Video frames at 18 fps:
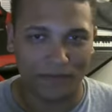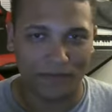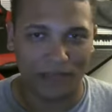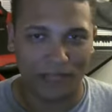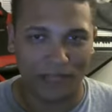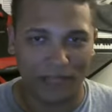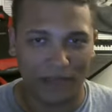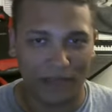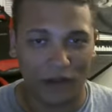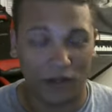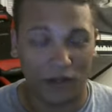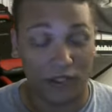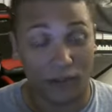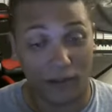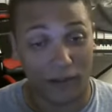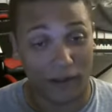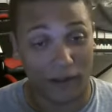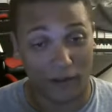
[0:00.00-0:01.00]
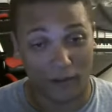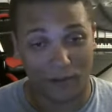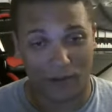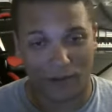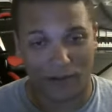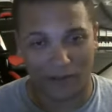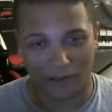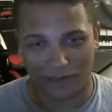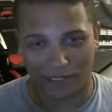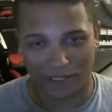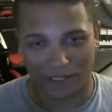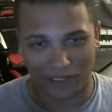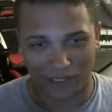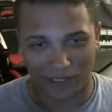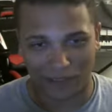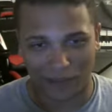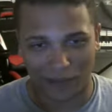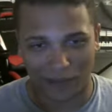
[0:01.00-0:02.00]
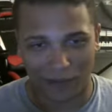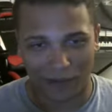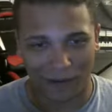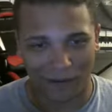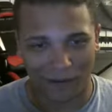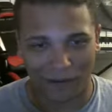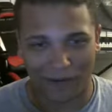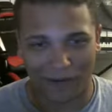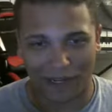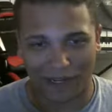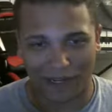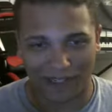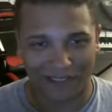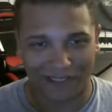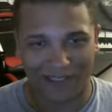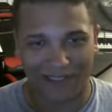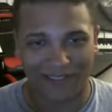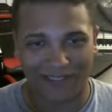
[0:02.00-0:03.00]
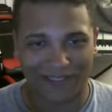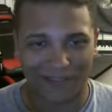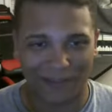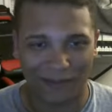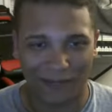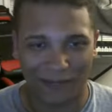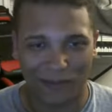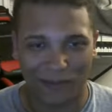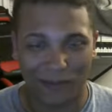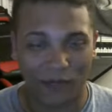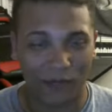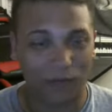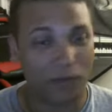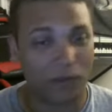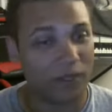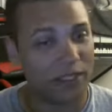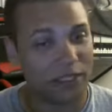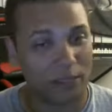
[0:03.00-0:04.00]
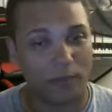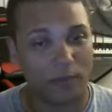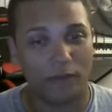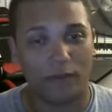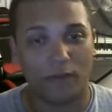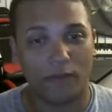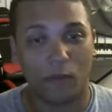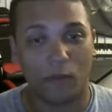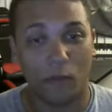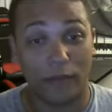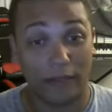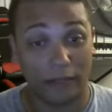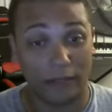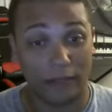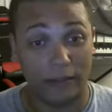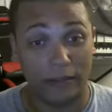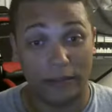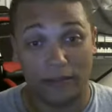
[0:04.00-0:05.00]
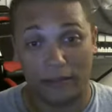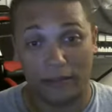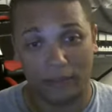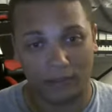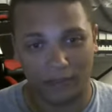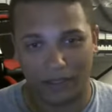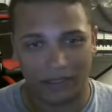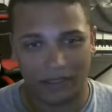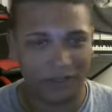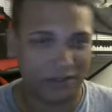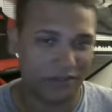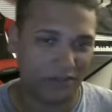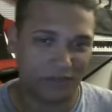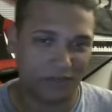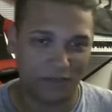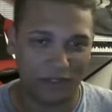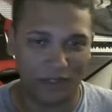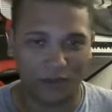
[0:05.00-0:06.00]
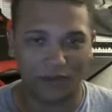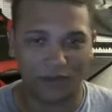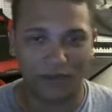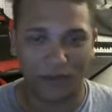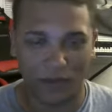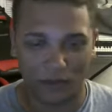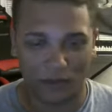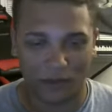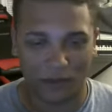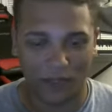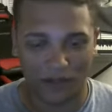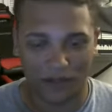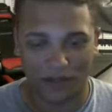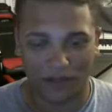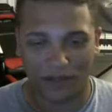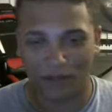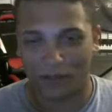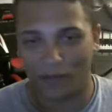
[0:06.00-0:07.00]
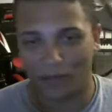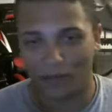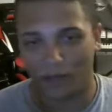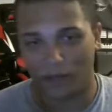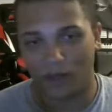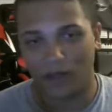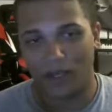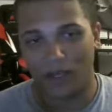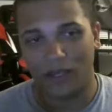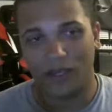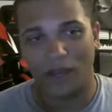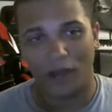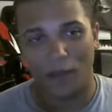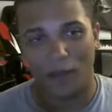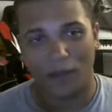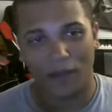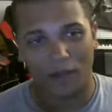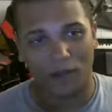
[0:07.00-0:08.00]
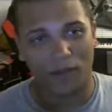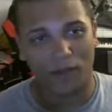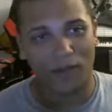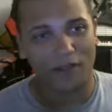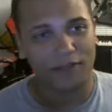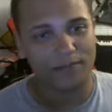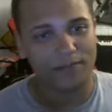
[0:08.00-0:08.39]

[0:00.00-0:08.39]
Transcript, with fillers: a large amount of those people are just going to drop off. They're not going to buy your book, but some of them will just because, you know, oh, they're there. I'll buy their book.